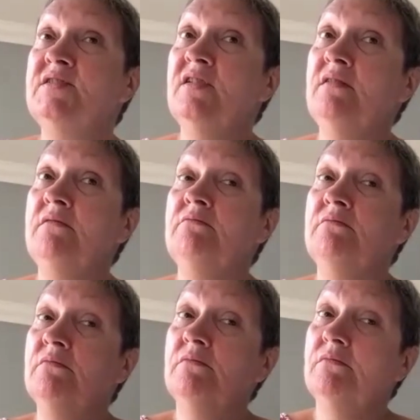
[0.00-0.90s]
um,
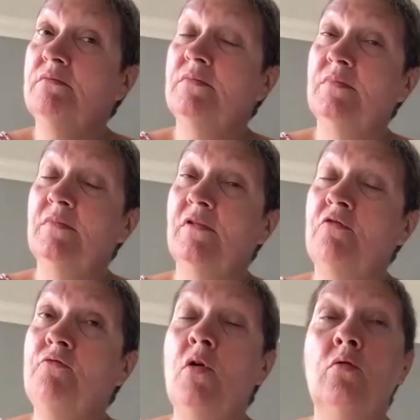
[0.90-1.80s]
a, a
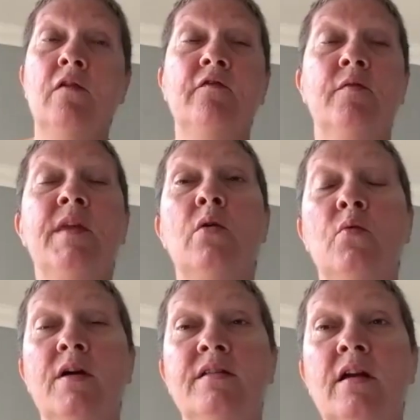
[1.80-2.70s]
roll on from that
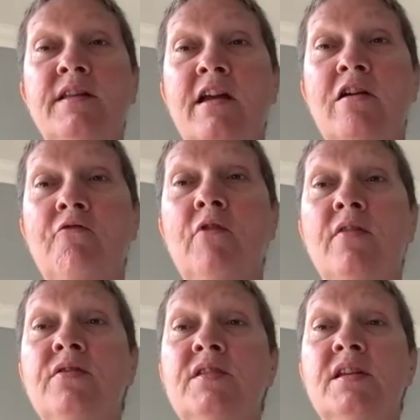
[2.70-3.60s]
one, I now
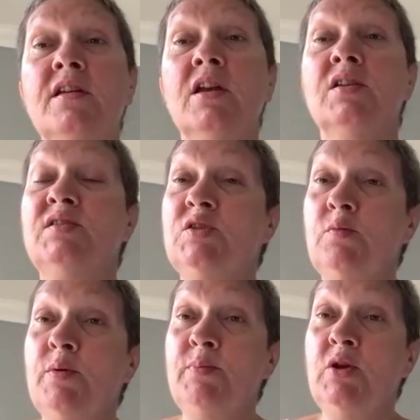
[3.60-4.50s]
run the
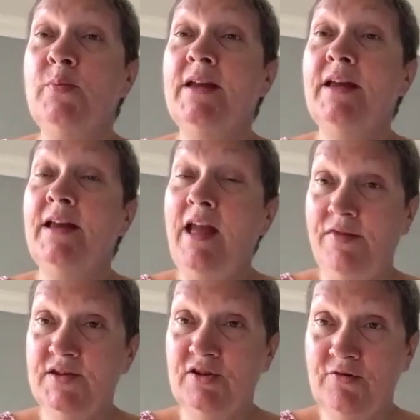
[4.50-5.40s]
suprapubic
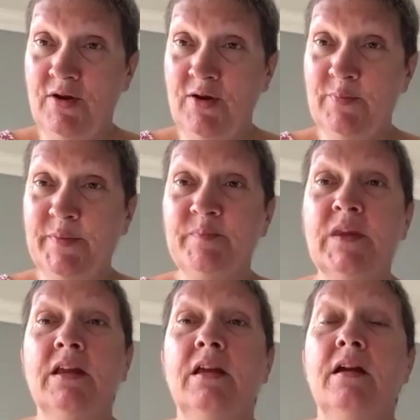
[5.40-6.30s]
catheter group
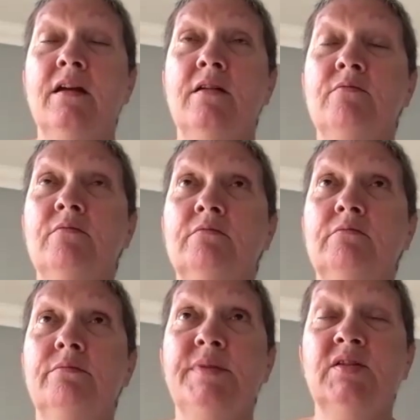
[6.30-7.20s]

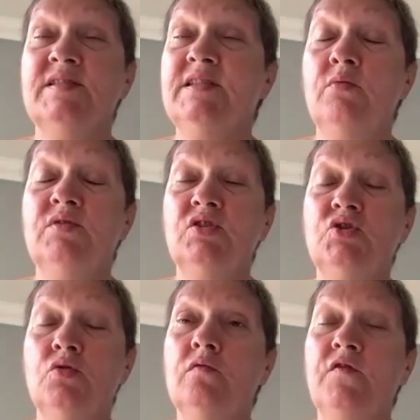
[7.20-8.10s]
um, because there was a
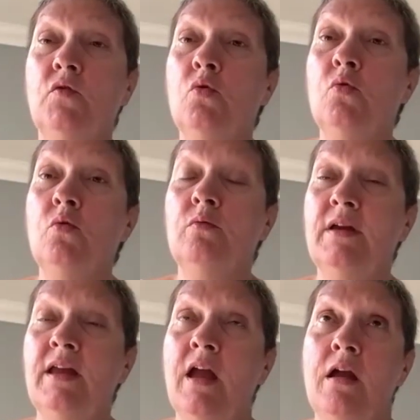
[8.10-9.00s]
shortfall
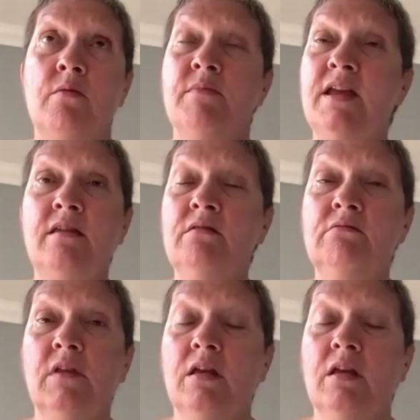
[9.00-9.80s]
um, in